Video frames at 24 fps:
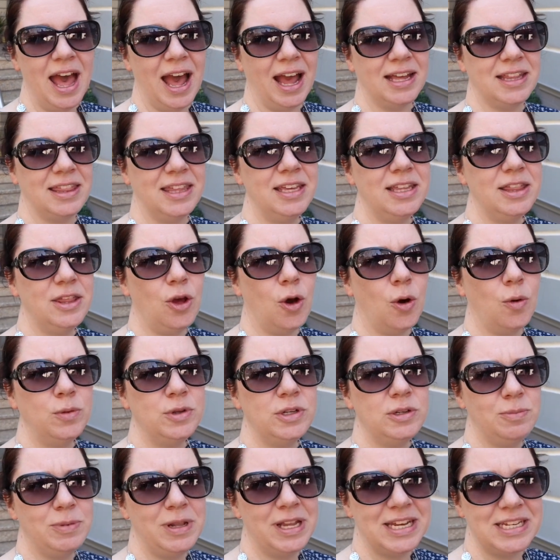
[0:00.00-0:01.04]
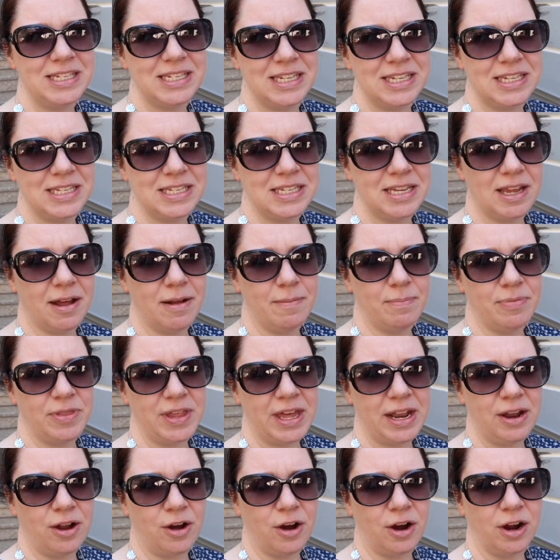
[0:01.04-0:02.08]
I think the only places
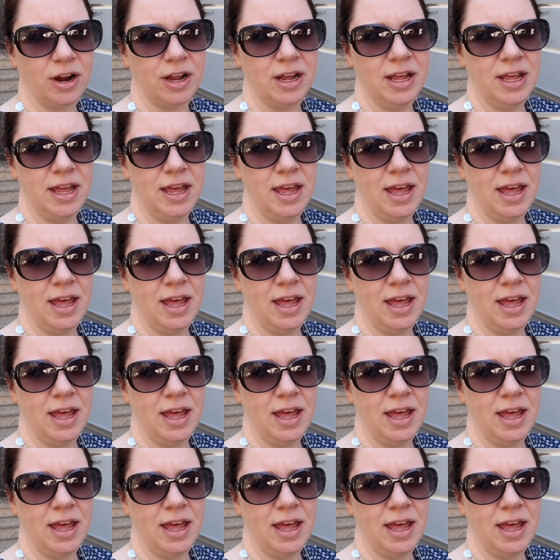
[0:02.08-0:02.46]
that are